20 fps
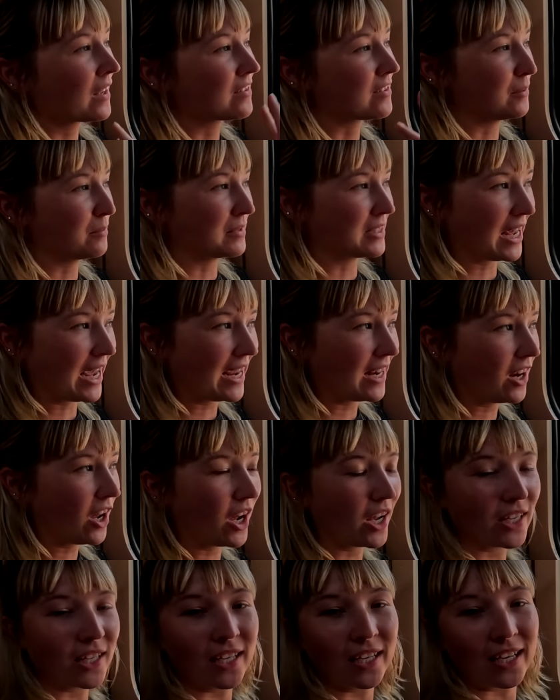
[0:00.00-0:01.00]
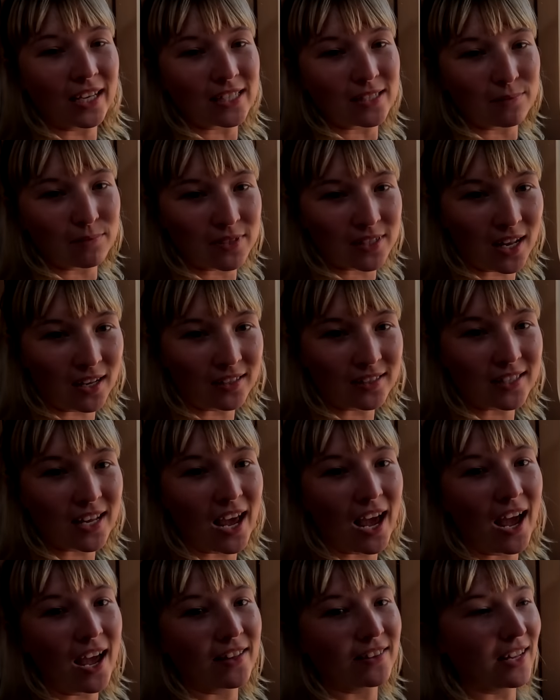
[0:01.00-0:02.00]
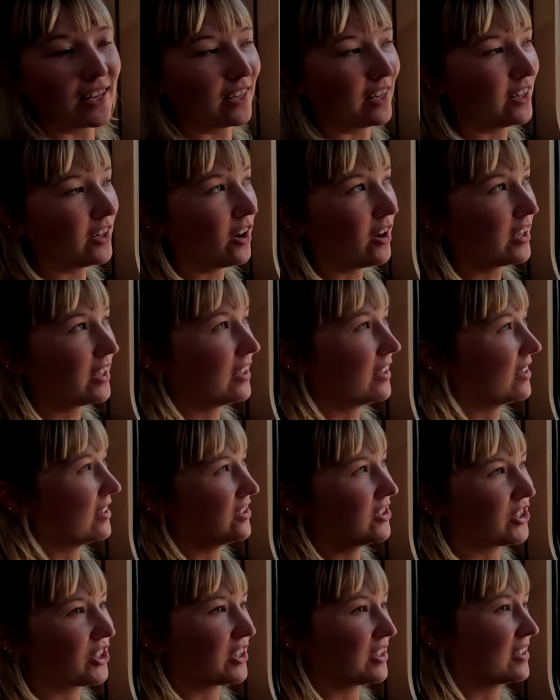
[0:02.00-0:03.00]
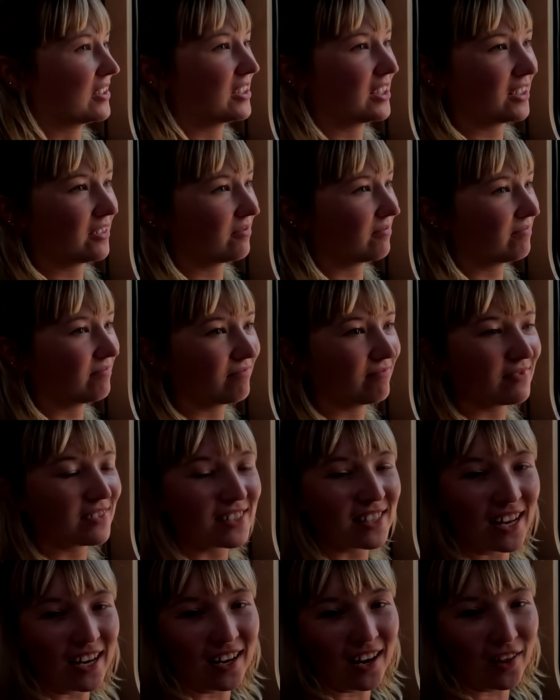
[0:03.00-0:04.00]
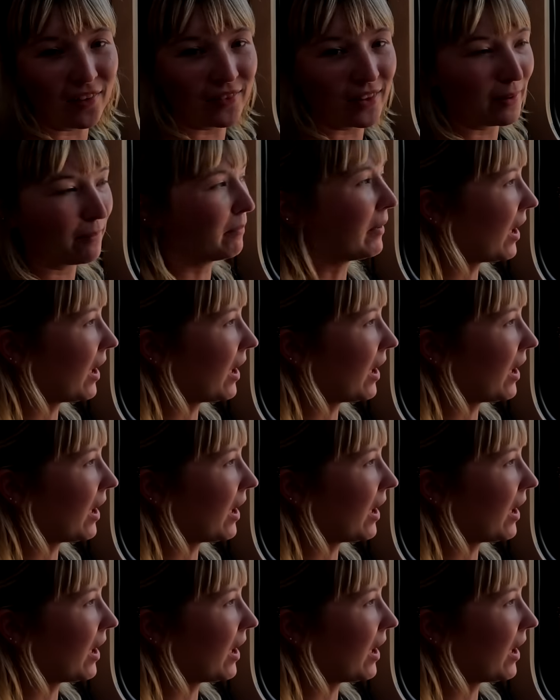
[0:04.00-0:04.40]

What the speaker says: some daylight, you can get some sunset, and then at night you can just see nothing.